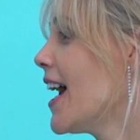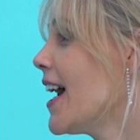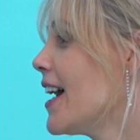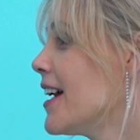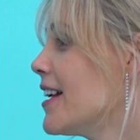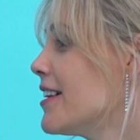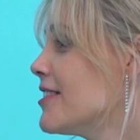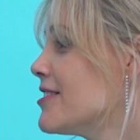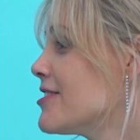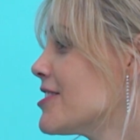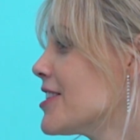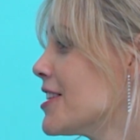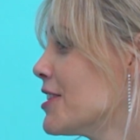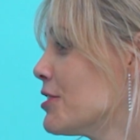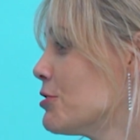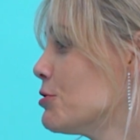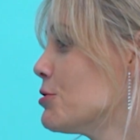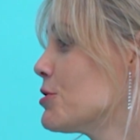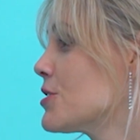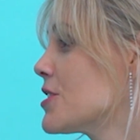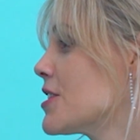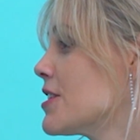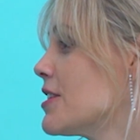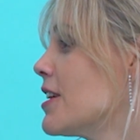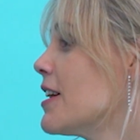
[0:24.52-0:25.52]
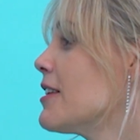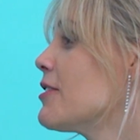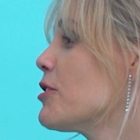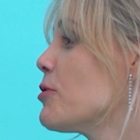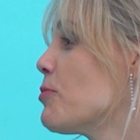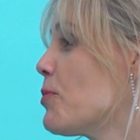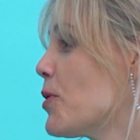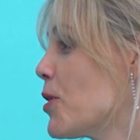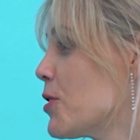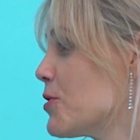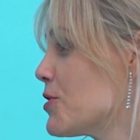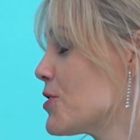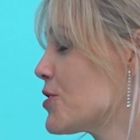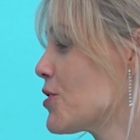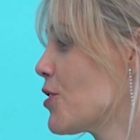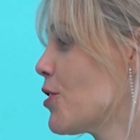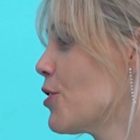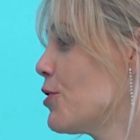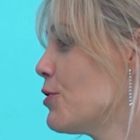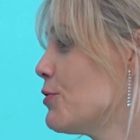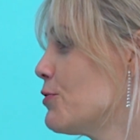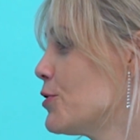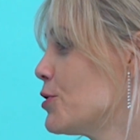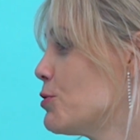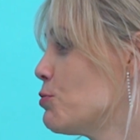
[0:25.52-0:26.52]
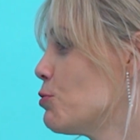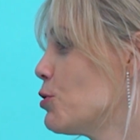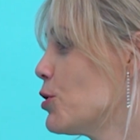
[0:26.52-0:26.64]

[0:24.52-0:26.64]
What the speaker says: and it looks like the post-COVID